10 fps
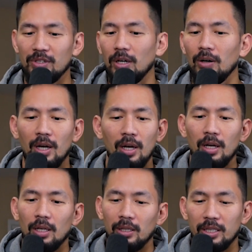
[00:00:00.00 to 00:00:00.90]
So
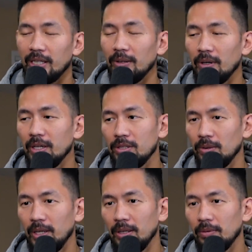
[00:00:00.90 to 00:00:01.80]
let's get right
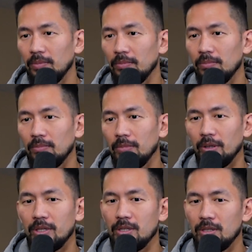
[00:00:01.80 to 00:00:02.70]
into it. You
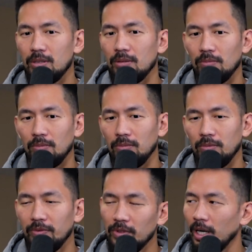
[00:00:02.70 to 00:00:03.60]
know,
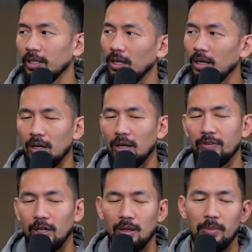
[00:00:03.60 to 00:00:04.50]
we've talked
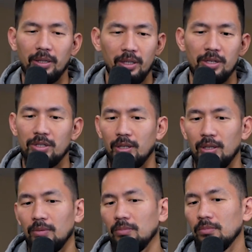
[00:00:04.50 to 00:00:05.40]
off air about this,
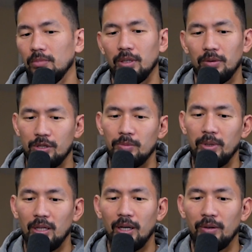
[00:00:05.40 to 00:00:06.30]
and, you know, there's
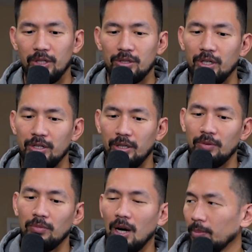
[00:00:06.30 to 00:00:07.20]
been a lot of research
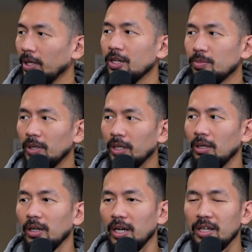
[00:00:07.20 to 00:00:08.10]
in Rob Gray's book
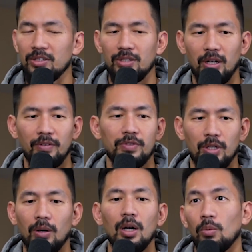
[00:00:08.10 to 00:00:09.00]
and all kinds of stuff.
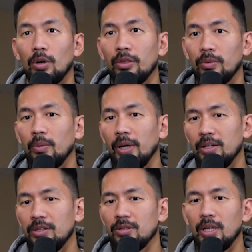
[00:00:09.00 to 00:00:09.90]
So what are 3
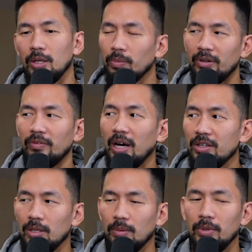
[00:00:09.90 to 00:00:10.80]
ways that you would
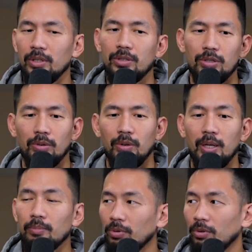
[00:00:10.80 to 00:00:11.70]
advise someone to
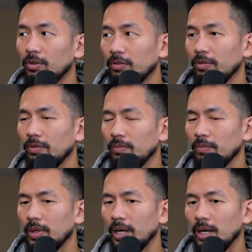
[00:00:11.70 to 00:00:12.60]
improve
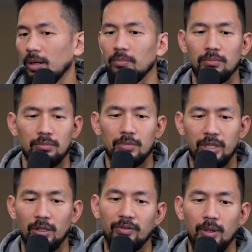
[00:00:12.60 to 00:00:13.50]
their
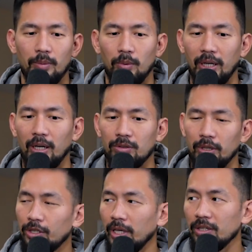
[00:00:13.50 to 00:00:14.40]
skill development workouts or
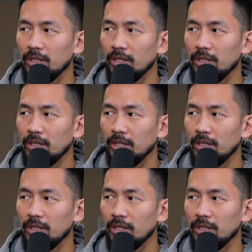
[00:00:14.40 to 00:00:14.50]
their training